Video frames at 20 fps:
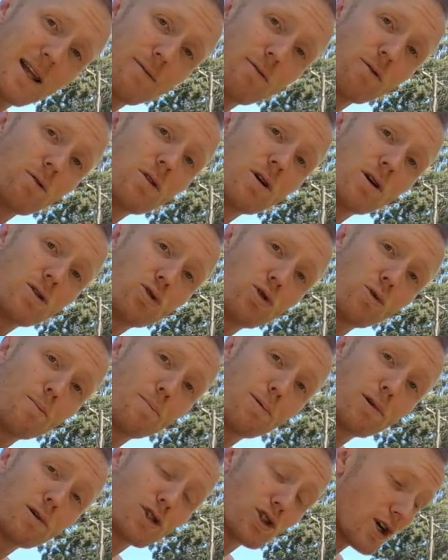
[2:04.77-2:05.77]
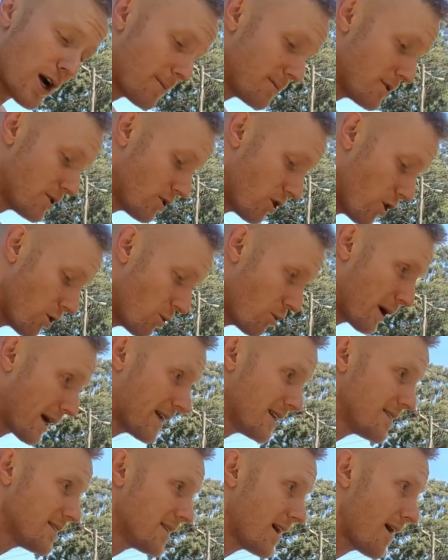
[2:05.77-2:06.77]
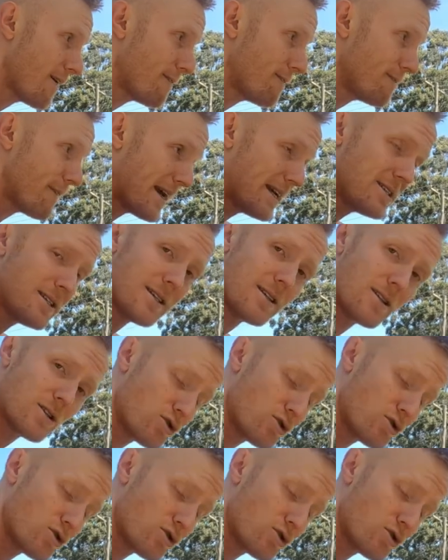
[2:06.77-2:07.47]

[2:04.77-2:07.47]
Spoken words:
level, do push-ups. So we're going to start facing